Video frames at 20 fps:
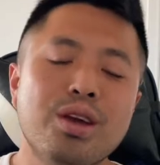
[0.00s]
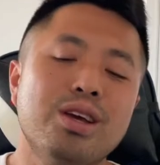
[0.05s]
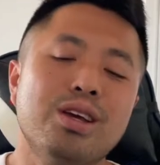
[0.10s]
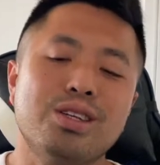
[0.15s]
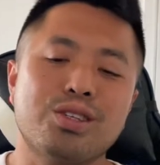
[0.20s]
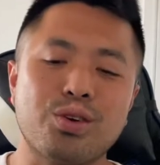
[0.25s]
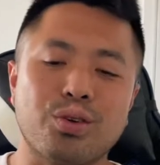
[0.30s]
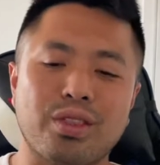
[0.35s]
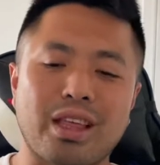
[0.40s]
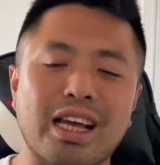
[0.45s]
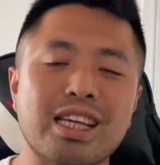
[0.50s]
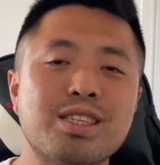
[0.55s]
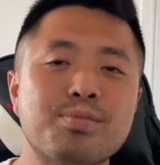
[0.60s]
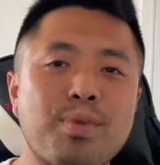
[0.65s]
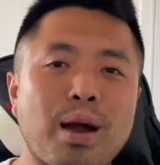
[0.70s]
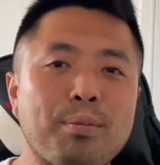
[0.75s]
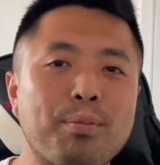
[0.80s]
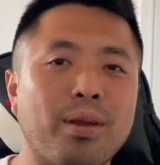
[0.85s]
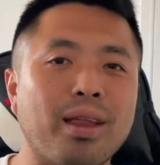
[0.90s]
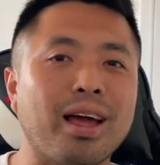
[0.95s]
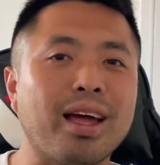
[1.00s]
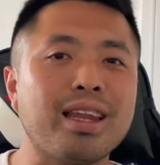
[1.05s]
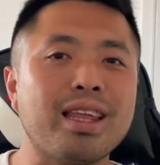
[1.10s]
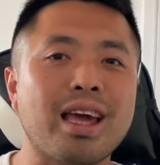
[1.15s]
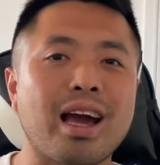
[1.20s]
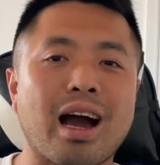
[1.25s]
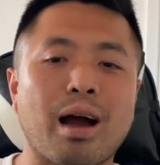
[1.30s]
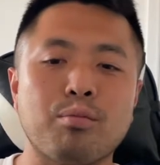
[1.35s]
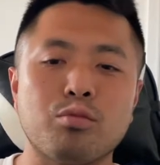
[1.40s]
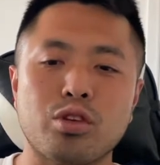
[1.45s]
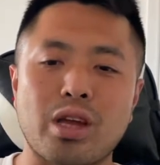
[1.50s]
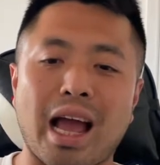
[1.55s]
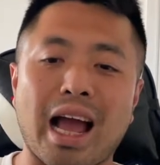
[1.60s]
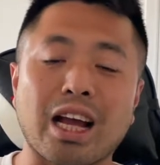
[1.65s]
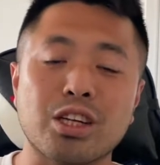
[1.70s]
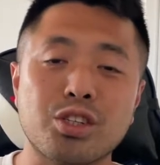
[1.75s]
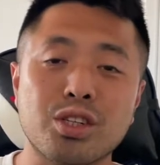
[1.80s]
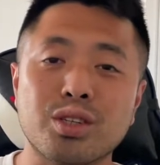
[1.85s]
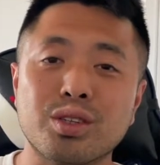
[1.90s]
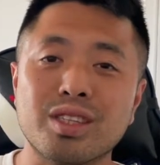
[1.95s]
So that's my plan here. I'm
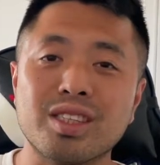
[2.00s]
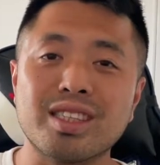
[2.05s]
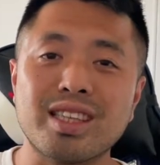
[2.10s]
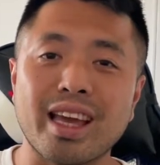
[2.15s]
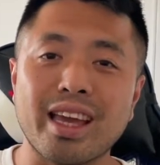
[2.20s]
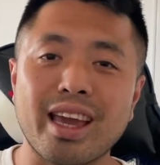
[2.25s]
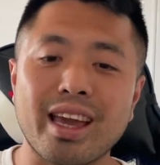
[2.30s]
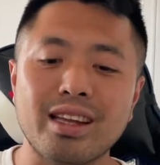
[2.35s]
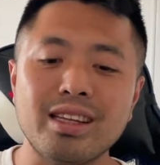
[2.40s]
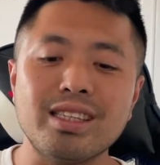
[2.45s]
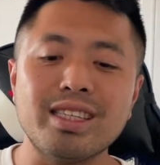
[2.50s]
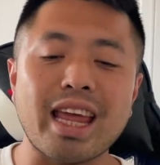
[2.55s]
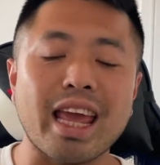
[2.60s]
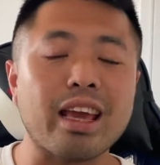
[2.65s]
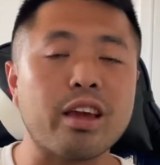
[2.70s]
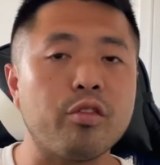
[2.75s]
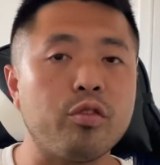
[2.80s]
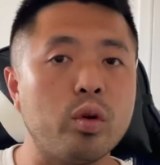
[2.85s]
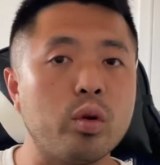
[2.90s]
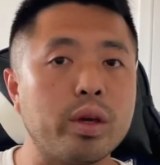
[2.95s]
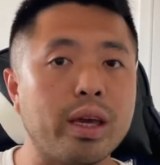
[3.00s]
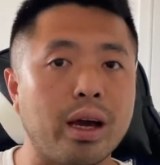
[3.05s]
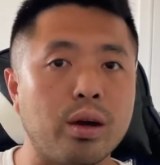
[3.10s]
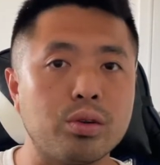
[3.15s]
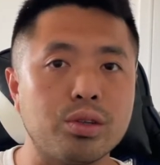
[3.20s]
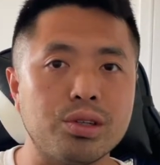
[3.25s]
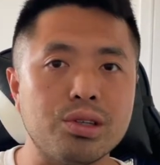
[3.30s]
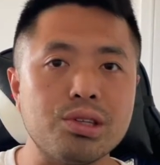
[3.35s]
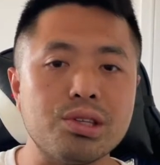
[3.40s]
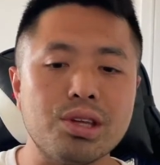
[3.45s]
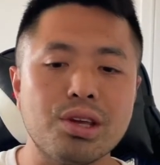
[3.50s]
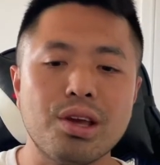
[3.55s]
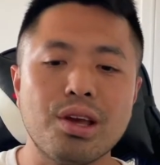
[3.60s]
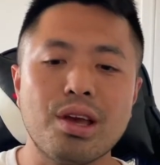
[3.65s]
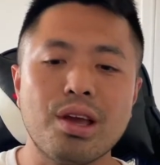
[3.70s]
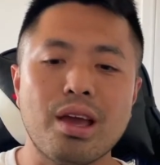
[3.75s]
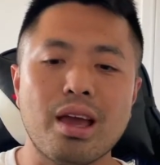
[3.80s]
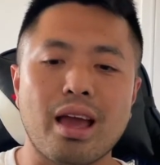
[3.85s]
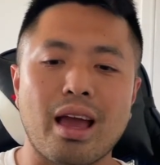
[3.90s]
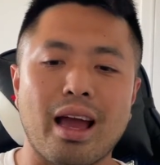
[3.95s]
actually going to stay in, take a few counters,
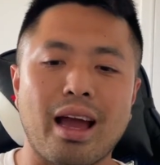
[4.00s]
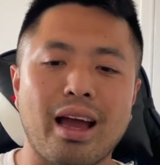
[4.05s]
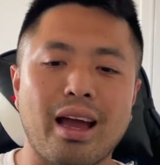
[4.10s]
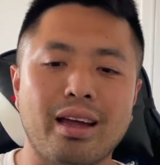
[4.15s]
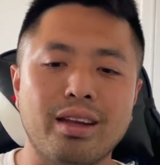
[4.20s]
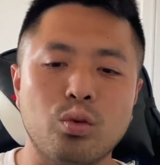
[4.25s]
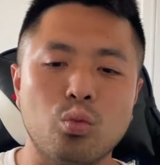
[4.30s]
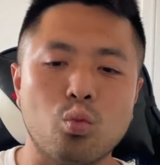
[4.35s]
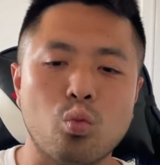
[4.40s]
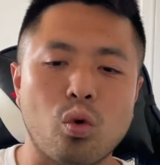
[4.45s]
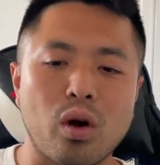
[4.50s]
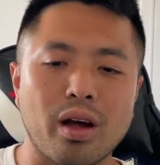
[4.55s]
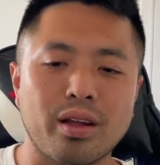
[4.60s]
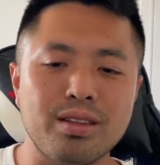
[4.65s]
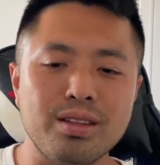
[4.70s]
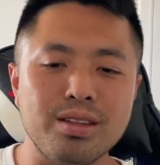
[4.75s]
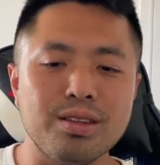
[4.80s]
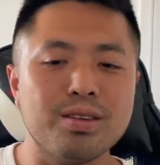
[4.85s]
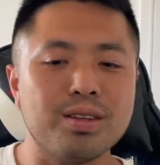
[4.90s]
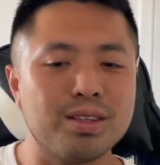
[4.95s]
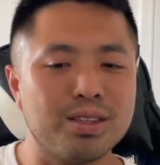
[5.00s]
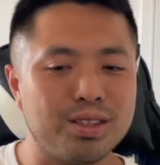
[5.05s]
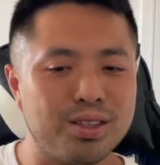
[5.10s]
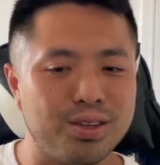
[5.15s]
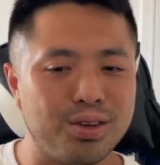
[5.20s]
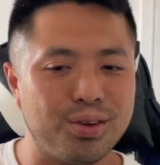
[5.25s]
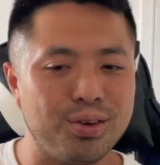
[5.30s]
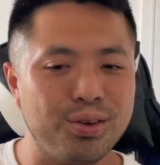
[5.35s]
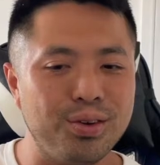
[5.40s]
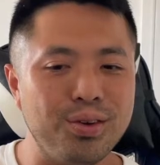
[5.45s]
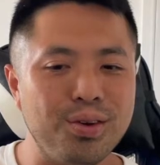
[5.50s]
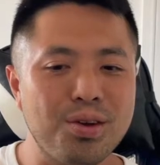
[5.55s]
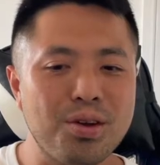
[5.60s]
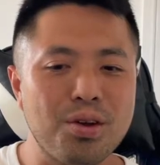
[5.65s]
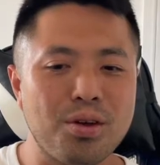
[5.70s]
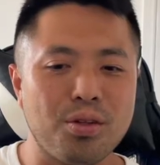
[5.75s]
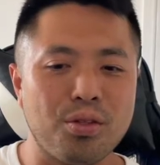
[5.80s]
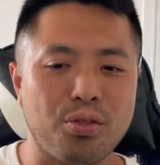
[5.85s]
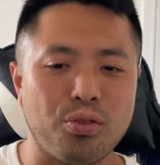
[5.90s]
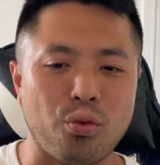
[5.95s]
and 1, 2,
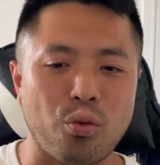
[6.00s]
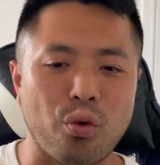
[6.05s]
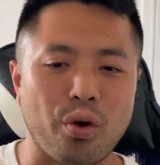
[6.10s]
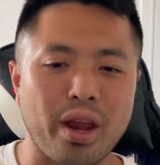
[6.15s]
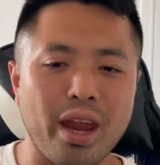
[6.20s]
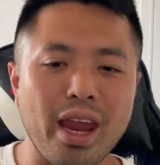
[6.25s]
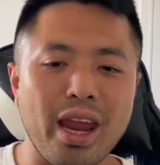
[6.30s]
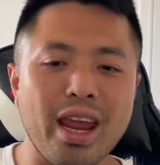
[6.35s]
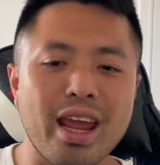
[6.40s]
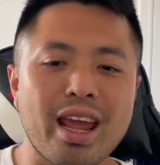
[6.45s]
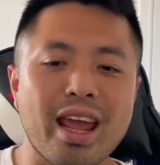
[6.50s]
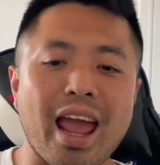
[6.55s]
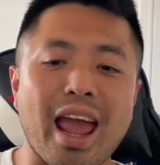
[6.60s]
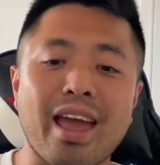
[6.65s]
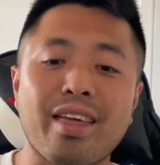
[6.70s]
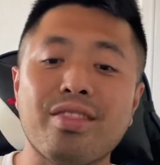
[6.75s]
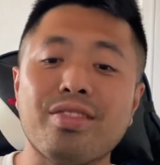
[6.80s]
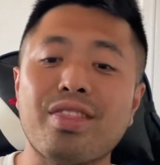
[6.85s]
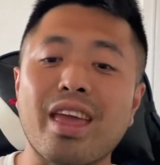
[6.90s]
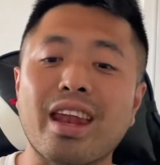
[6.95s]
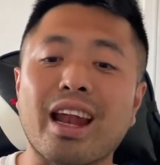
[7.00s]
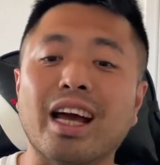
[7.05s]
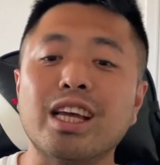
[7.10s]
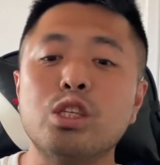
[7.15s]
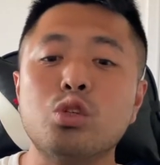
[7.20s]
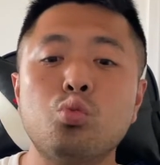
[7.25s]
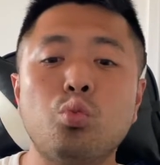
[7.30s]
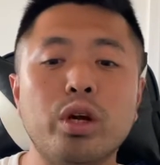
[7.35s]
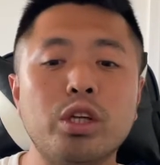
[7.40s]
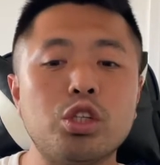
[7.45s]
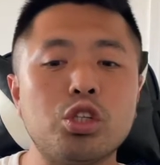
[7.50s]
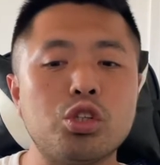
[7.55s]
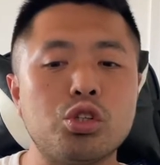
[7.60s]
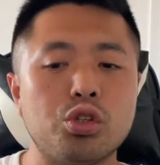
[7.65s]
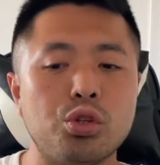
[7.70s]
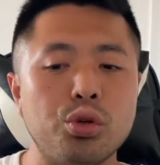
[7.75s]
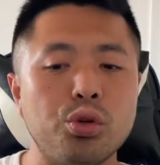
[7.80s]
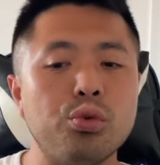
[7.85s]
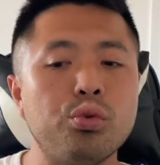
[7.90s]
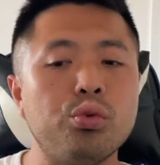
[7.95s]
3, and then I switch
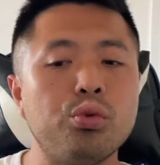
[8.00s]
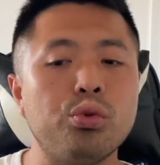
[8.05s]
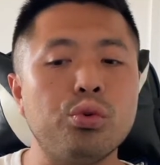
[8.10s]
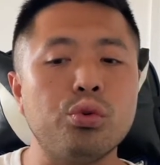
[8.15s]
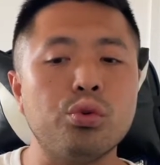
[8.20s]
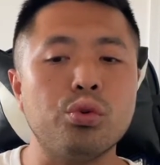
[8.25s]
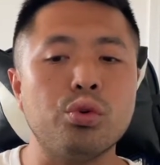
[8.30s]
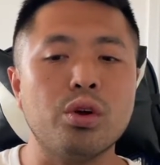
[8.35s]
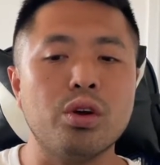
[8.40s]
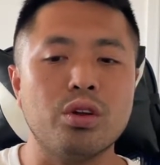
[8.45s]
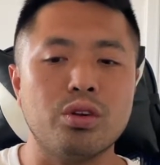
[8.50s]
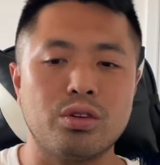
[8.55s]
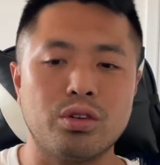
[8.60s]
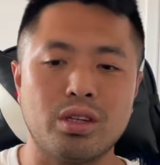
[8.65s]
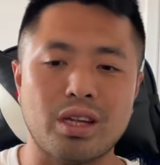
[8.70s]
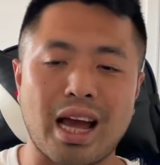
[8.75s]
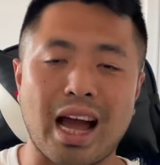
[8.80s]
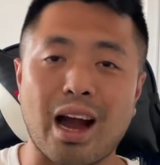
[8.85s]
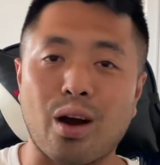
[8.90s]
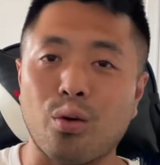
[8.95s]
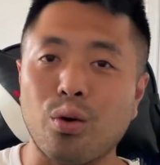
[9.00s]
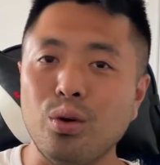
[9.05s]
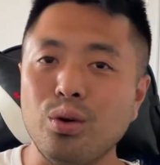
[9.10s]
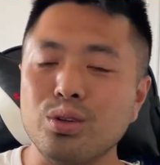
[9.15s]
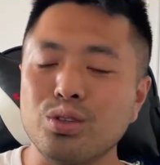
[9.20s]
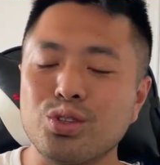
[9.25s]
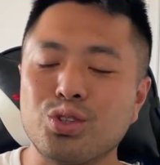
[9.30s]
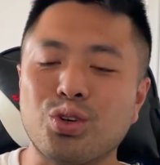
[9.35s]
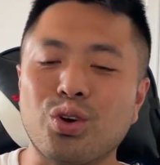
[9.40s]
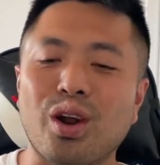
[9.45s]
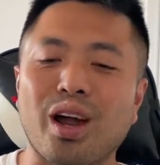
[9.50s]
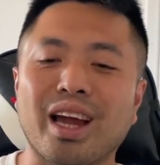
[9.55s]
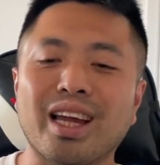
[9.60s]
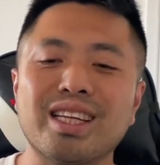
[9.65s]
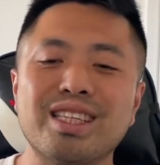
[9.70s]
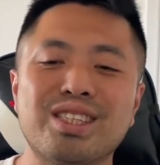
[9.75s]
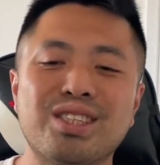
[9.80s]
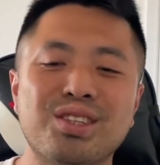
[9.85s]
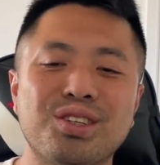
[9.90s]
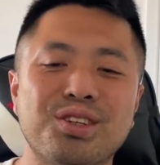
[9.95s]
to the Owl,
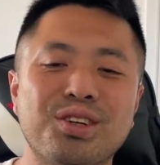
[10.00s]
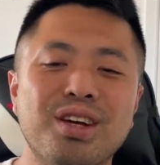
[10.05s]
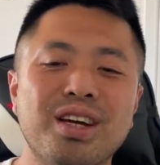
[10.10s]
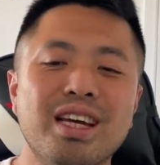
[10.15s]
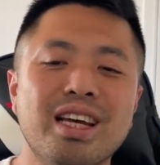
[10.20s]
trying to